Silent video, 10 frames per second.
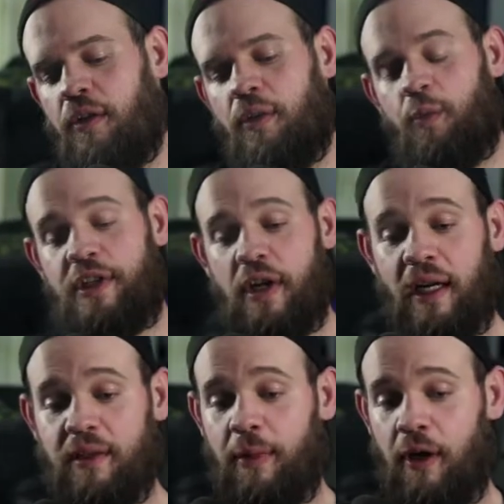We
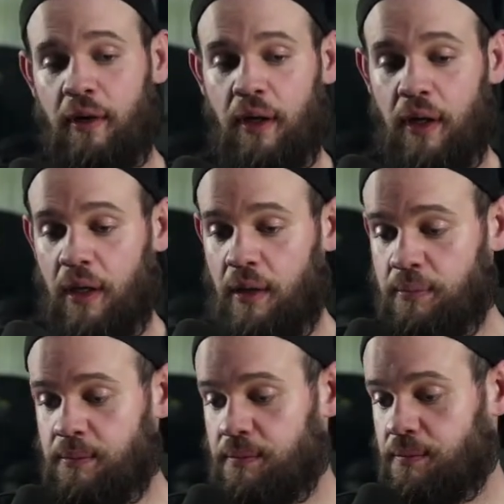talked about
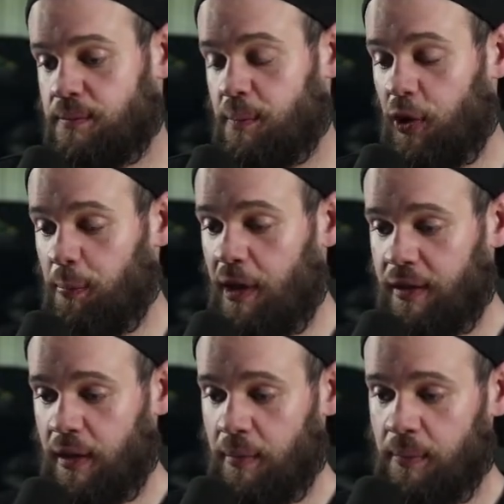Bill
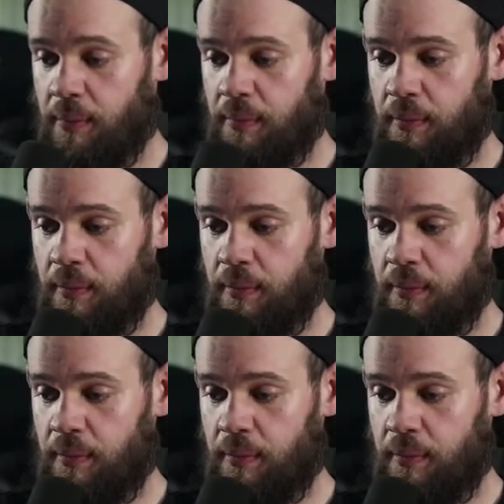Putnam.